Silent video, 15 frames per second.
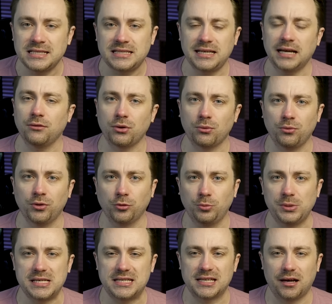doubt it will
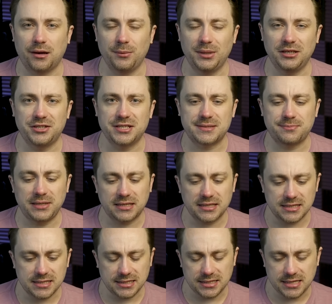be Tommy, just
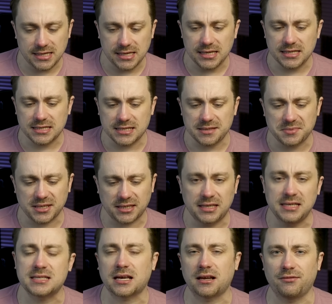because he seems like
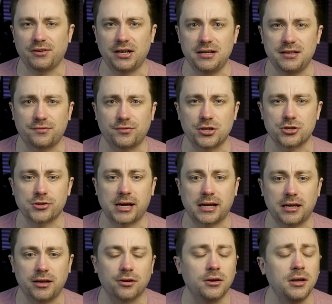he's kind of on a different track here.